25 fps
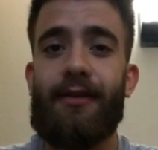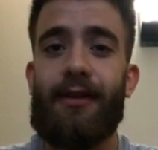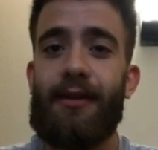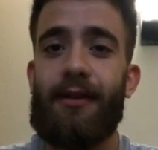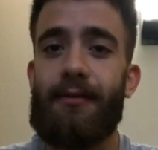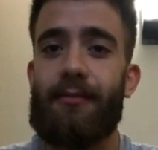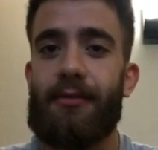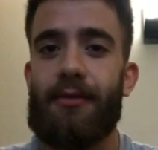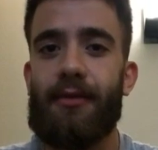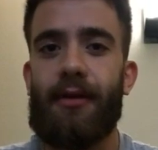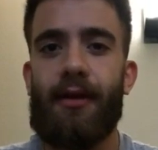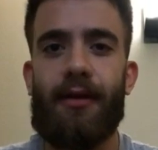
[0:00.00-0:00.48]
And he
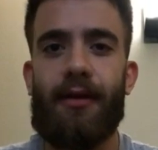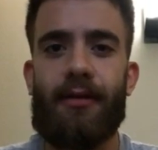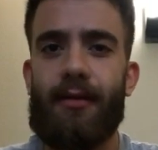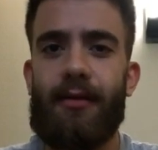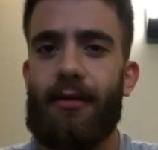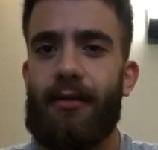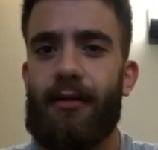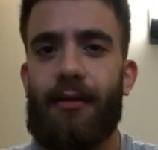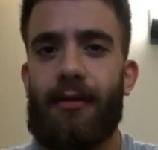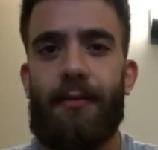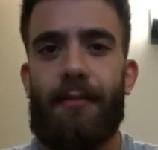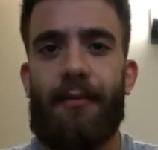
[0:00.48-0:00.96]
brought
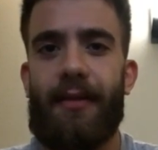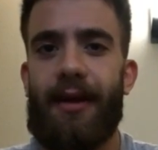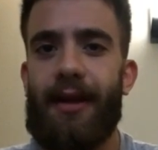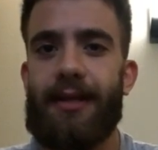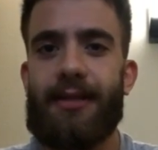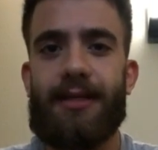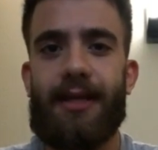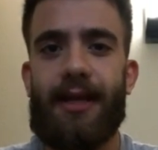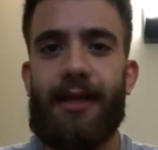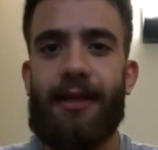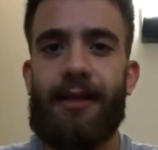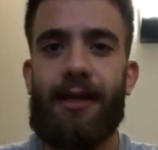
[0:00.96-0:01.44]

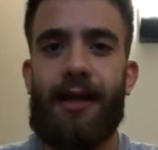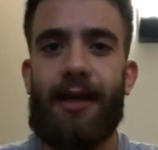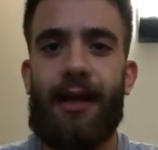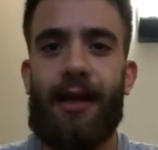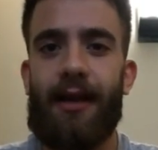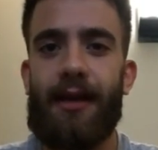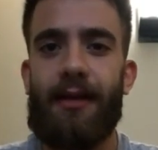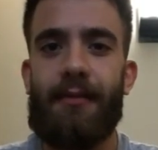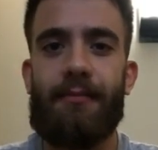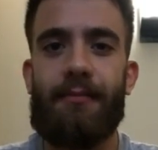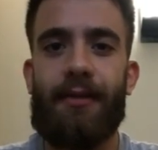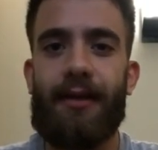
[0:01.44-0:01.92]
Matt
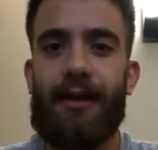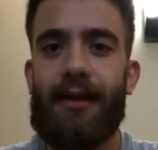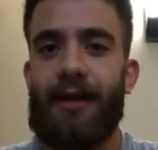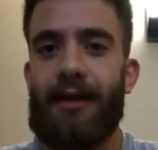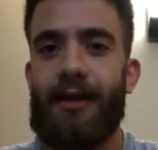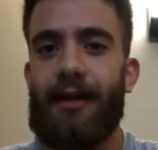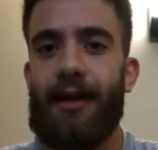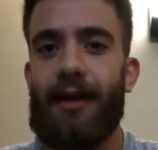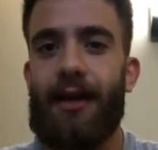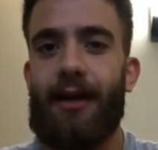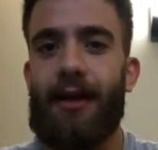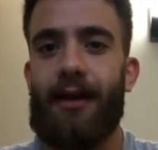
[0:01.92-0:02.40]
Seidel and Billy
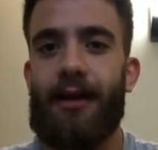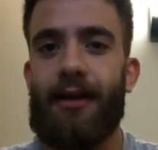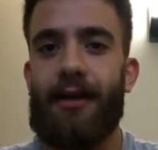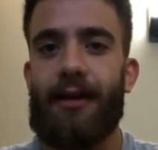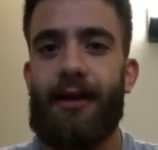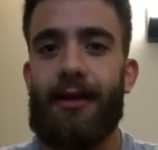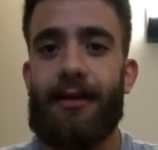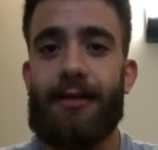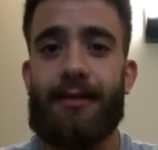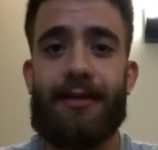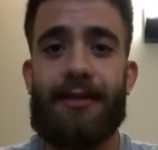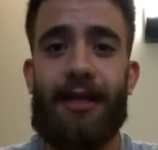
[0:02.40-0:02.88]
Gunn
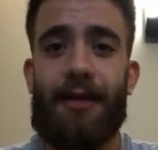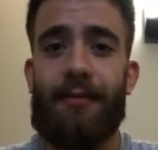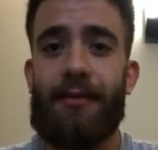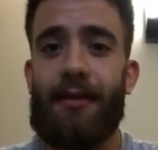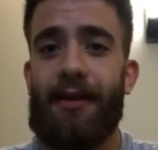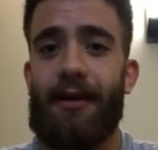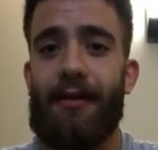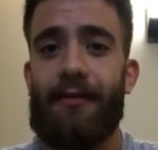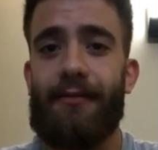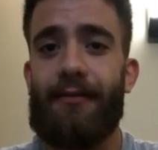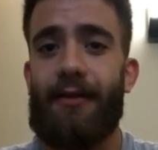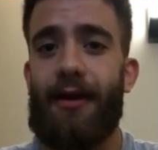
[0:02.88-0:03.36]
and Sammy
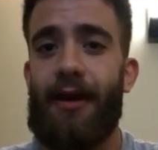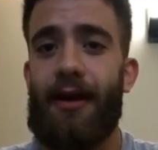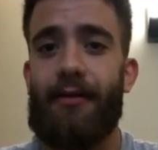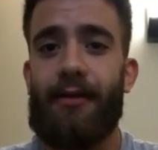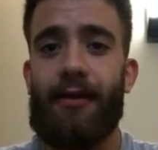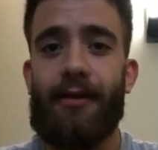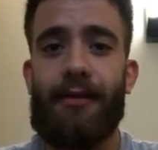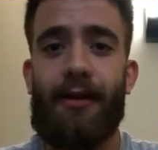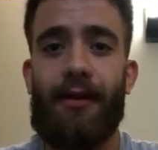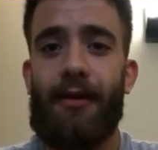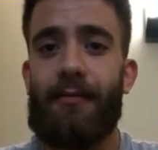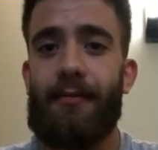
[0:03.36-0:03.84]

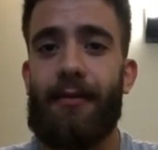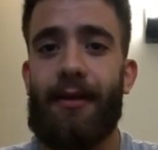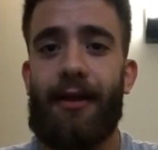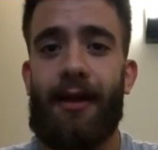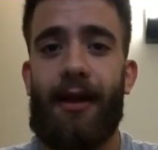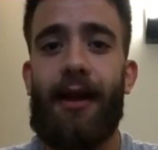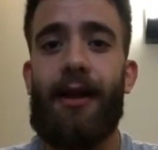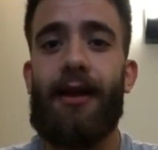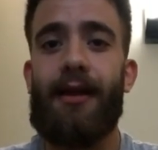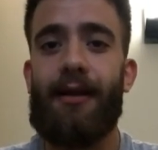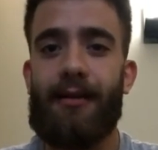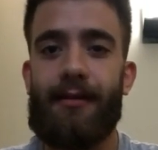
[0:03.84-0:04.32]
Guevara,
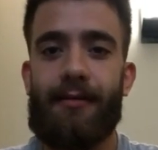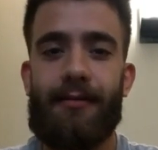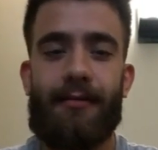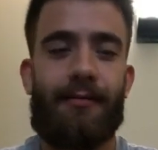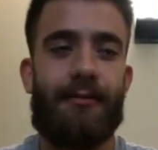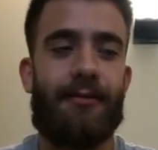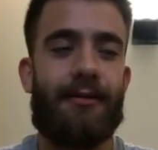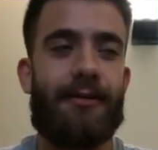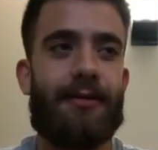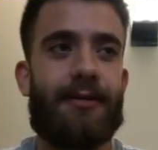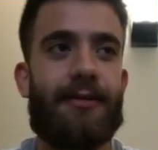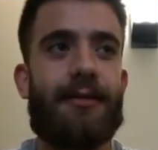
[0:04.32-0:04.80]
Darby Allin
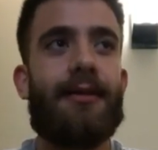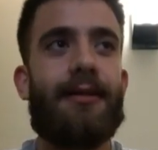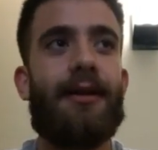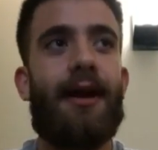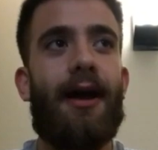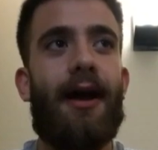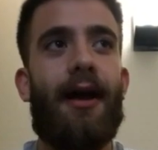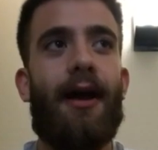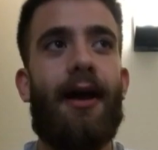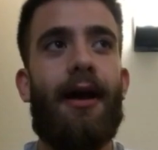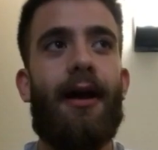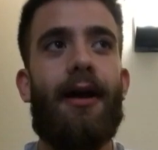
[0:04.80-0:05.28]
was
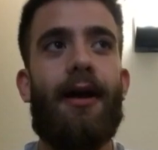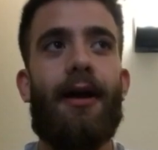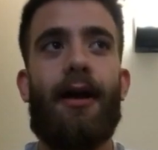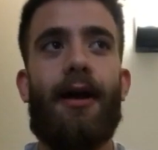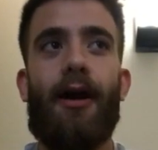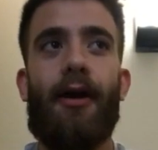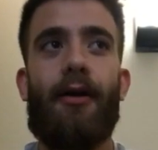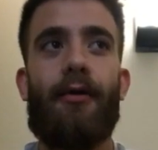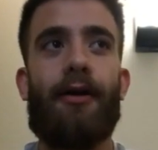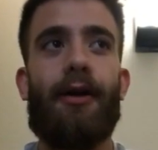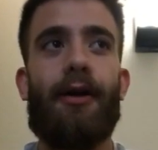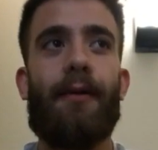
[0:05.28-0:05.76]

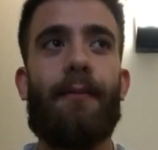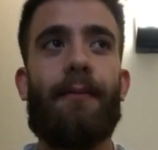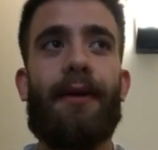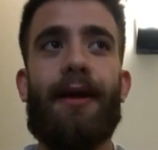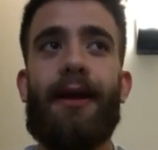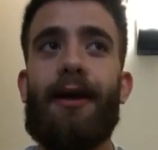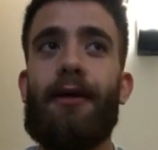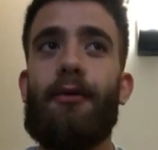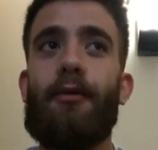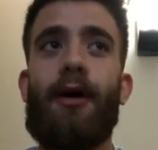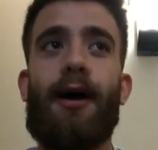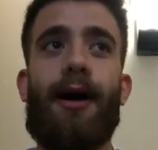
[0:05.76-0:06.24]
a real
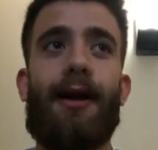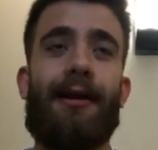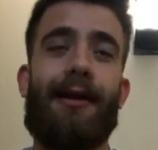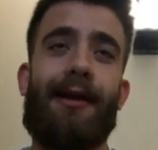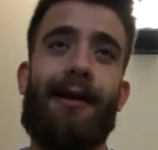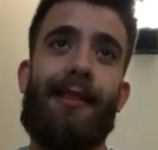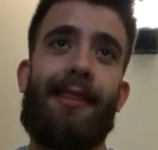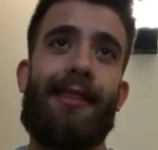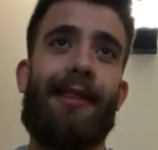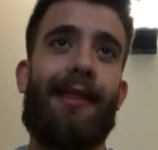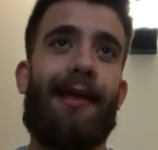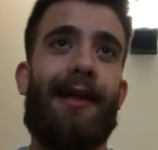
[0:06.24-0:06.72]
big one.
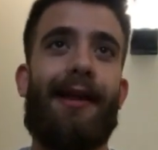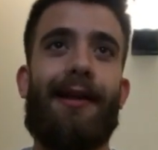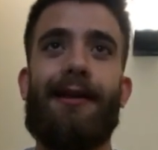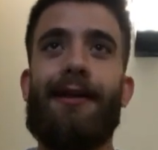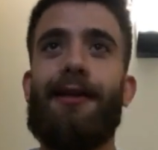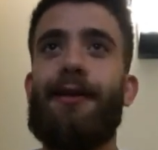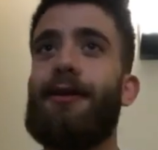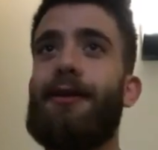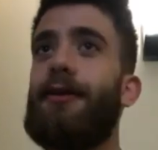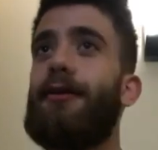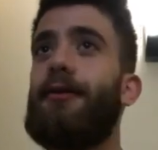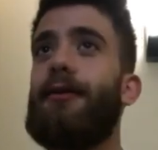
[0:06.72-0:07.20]
And then,
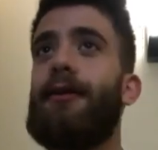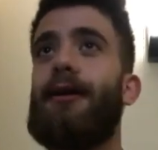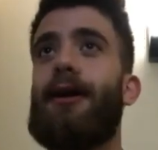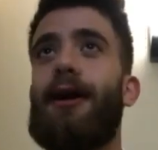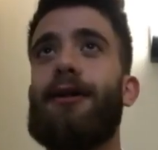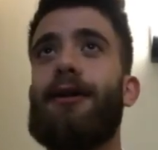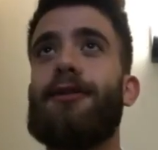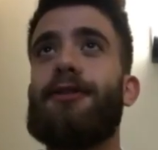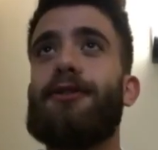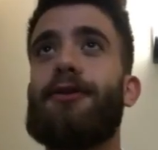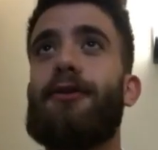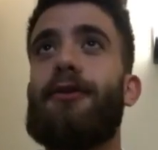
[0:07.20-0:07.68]

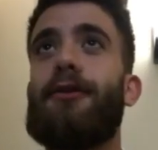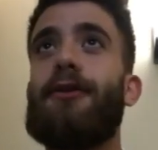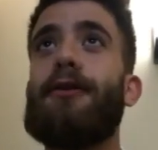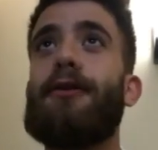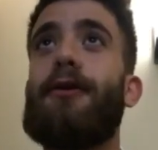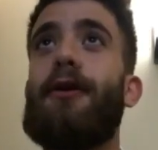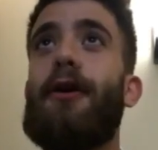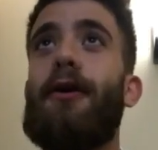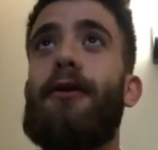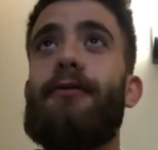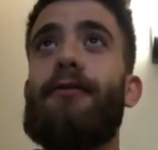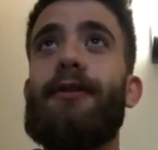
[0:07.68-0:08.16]
cut short
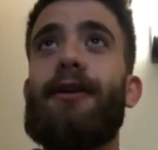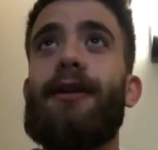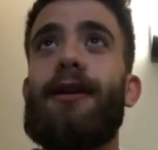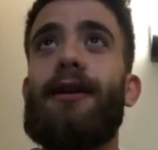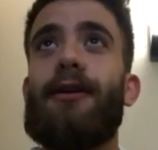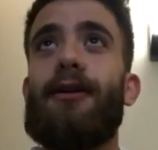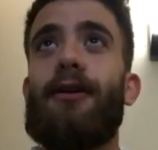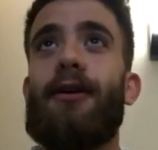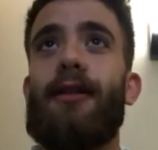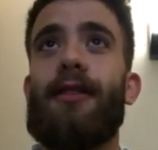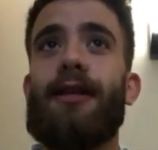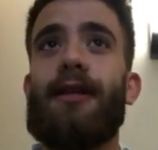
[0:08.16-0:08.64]
COVID
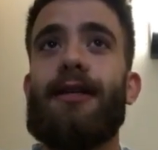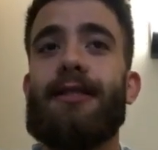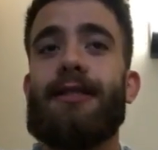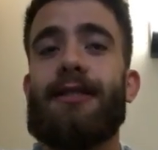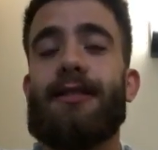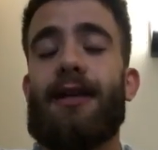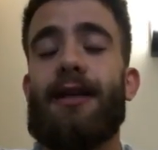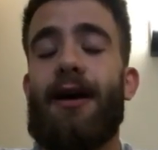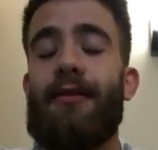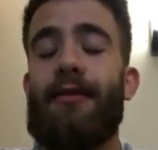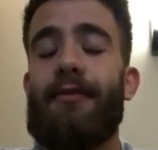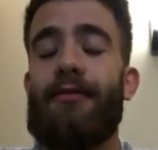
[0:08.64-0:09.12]
and all this
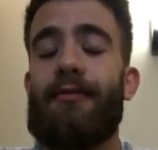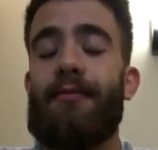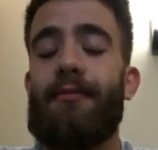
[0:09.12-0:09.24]
stuff.